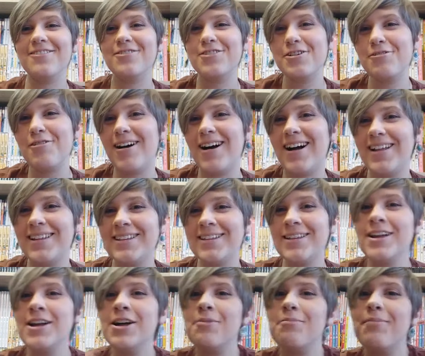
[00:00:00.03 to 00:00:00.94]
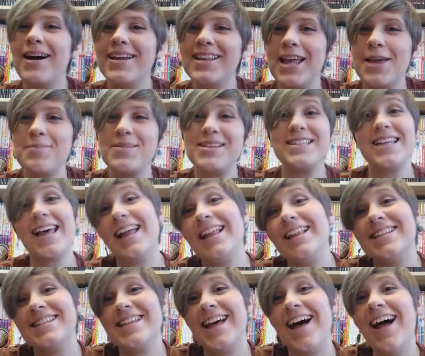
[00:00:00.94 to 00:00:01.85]
Everyone, my name is
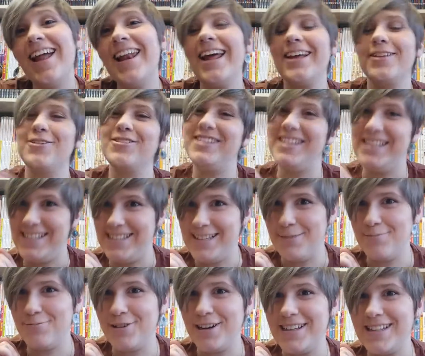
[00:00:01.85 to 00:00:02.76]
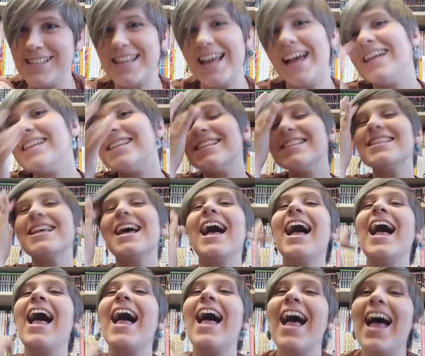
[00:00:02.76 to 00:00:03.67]
Elsa, like the Disney princess.
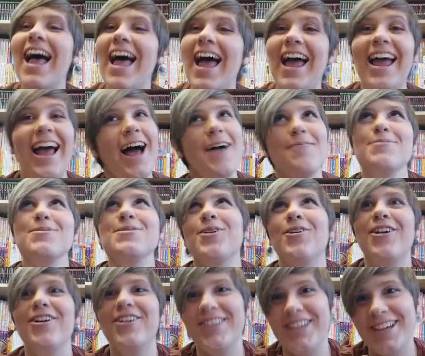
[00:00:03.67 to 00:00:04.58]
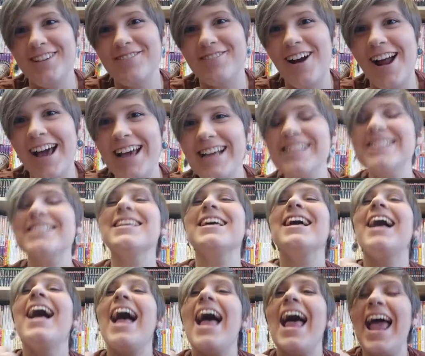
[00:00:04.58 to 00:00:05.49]
I'm so lucky, right?
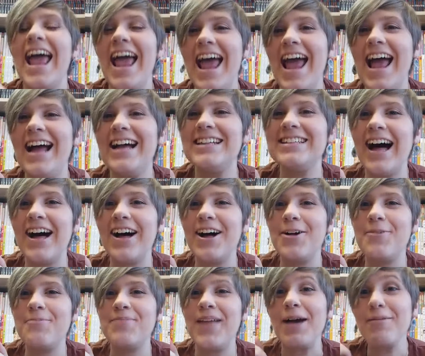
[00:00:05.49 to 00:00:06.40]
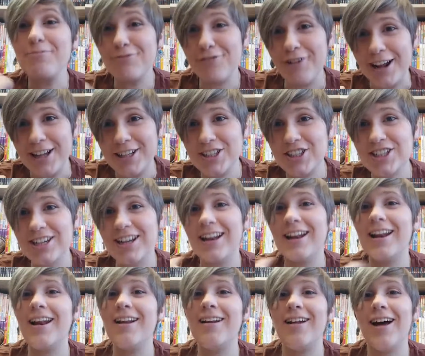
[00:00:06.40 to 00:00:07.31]
And I'm French,
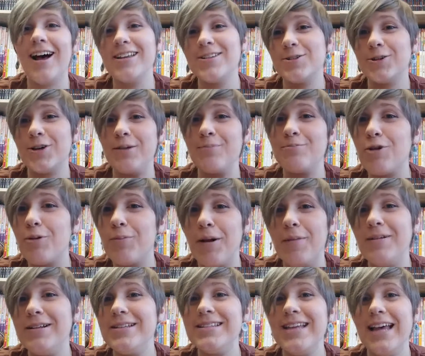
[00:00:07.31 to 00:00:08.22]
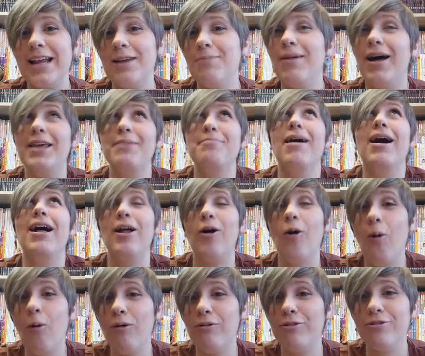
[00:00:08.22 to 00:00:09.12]
as you can probably tell by my
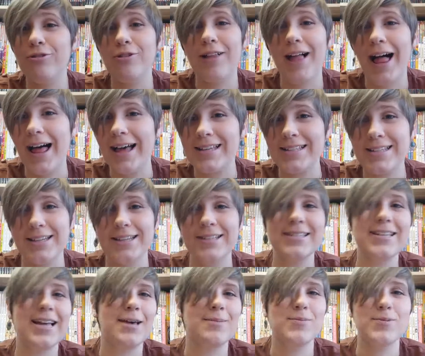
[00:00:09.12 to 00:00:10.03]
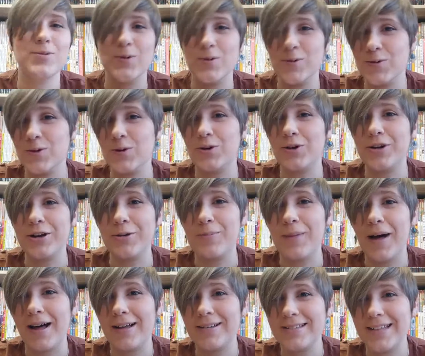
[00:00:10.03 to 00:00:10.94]
awful accent. I'm so sorry
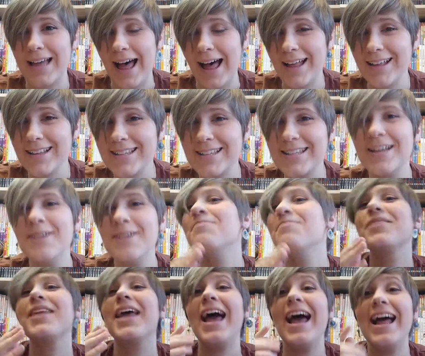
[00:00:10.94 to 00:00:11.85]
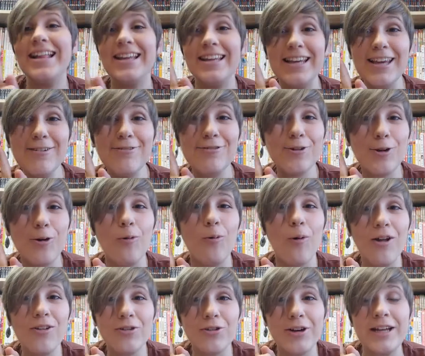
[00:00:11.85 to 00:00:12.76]
about that. And if you're
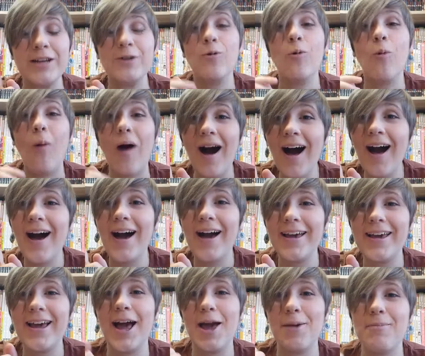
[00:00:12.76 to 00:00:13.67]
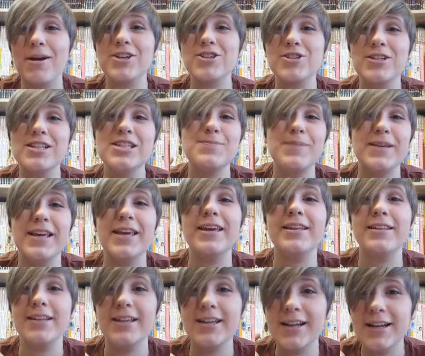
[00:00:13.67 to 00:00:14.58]
wondering why I'm actually speaking
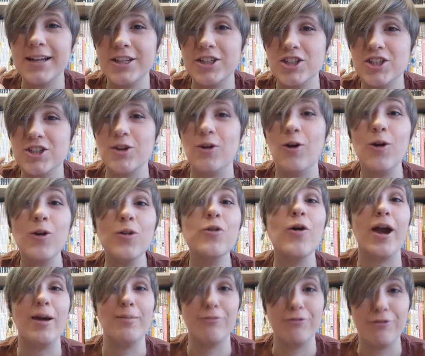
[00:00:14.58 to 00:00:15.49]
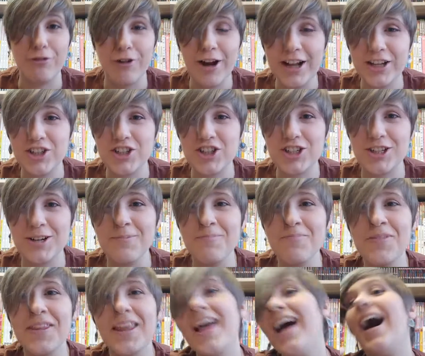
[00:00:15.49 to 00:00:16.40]
in English, although I'm French,
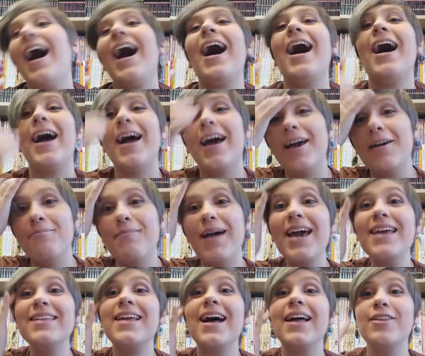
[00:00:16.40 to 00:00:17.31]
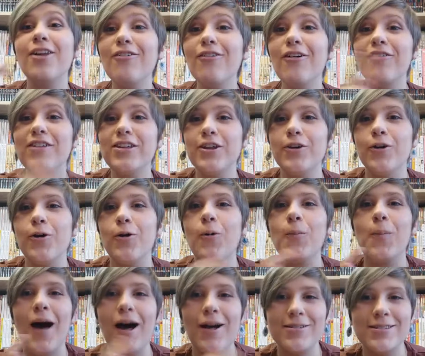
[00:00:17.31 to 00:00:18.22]
I made another video
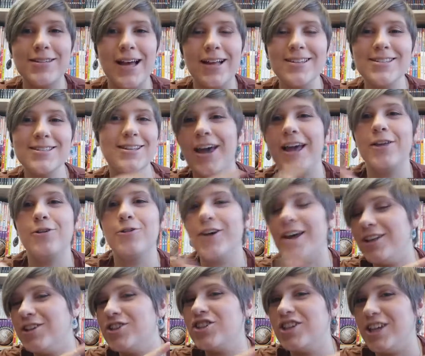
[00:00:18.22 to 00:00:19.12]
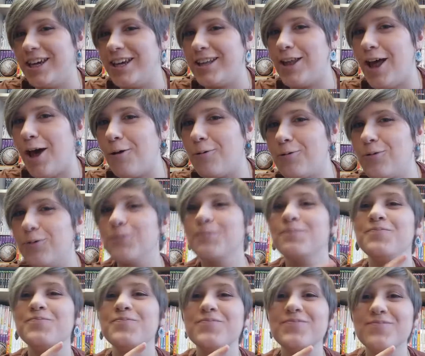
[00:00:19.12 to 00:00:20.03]
about that, and you can check it out.
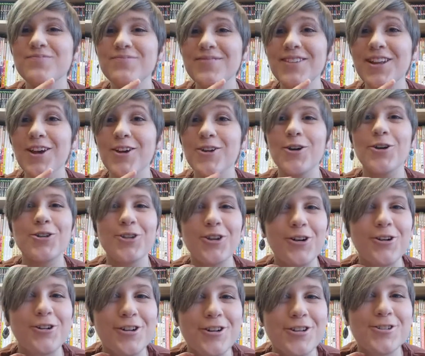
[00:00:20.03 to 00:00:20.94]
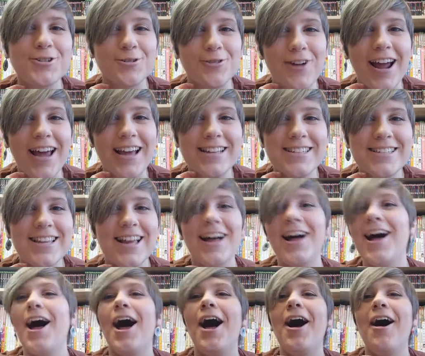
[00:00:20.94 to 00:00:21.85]
You're curious, right?
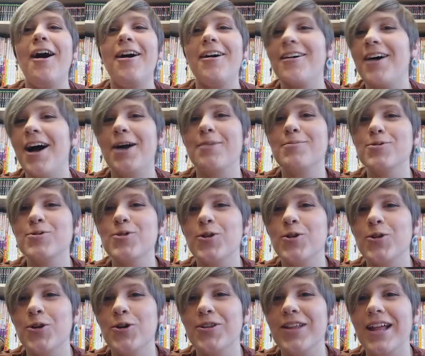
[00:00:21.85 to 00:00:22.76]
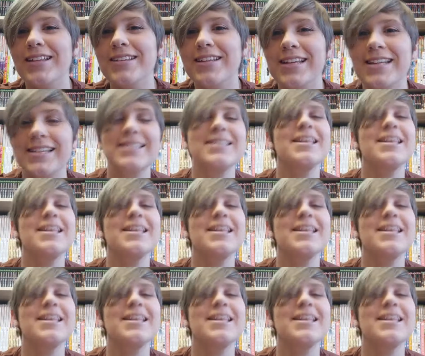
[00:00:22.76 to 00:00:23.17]
Ah, I'm so good at this.